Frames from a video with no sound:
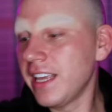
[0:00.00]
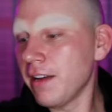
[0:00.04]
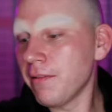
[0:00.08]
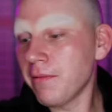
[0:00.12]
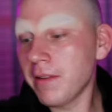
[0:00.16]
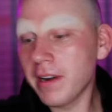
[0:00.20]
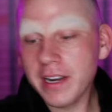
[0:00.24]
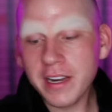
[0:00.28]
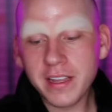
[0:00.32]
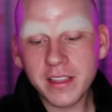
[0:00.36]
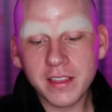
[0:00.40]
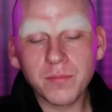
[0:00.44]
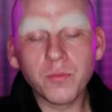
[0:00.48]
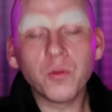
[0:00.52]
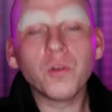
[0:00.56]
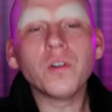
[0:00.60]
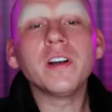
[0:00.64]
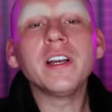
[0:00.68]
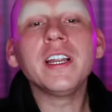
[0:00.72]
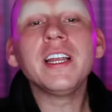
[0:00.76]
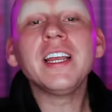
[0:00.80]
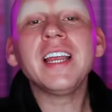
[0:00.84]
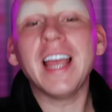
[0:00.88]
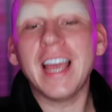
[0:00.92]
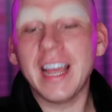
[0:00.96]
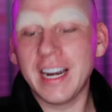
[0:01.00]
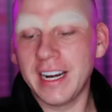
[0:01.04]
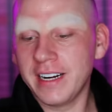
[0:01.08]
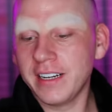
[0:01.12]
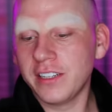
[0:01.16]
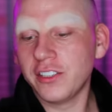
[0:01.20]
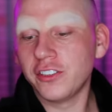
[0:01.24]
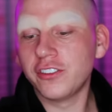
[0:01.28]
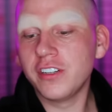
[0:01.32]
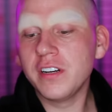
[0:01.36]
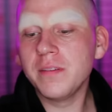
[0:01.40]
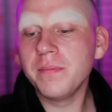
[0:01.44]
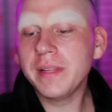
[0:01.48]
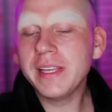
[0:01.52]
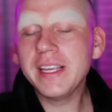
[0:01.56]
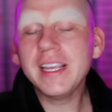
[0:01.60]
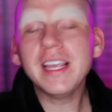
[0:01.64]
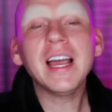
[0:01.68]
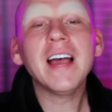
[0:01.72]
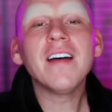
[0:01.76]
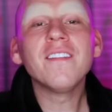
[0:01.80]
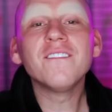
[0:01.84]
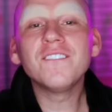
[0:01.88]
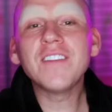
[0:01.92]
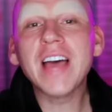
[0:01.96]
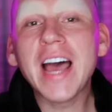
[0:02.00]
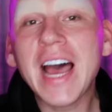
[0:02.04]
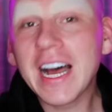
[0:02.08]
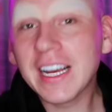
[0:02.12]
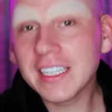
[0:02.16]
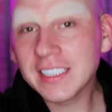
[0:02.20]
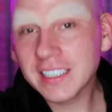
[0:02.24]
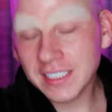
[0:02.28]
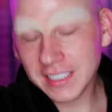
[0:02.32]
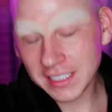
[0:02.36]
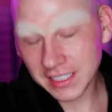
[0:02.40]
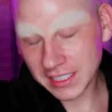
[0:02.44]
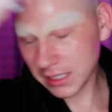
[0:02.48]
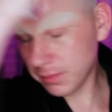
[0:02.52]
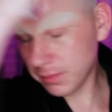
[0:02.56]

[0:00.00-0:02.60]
get ready in the morning at an extremely fast